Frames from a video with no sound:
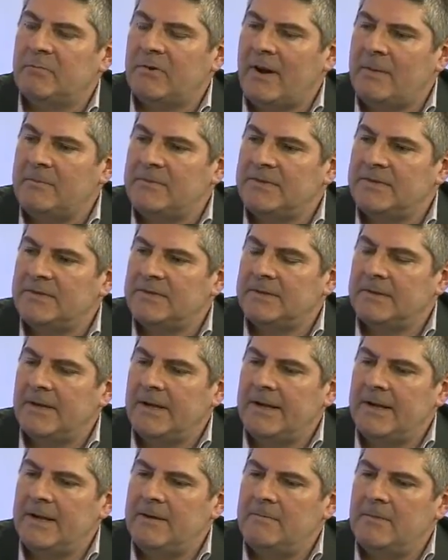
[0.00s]
perhaps
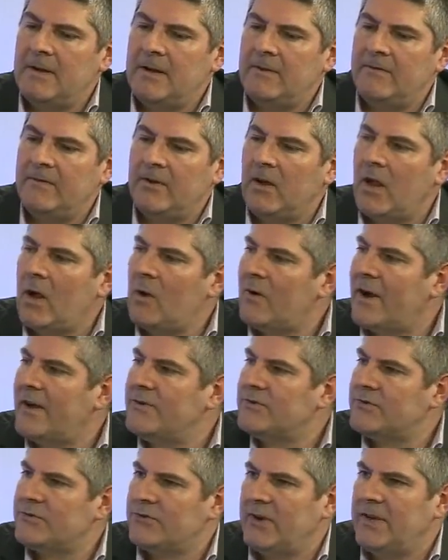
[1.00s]
of a lower
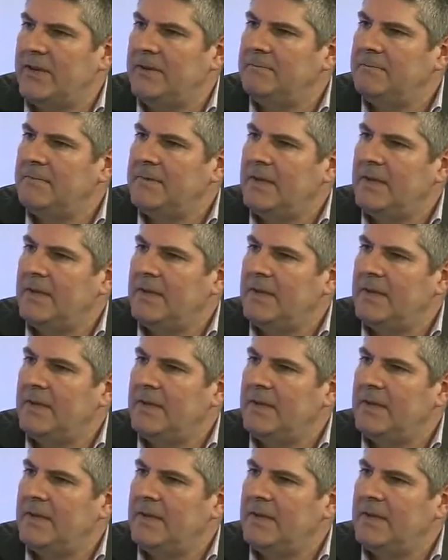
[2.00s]
entry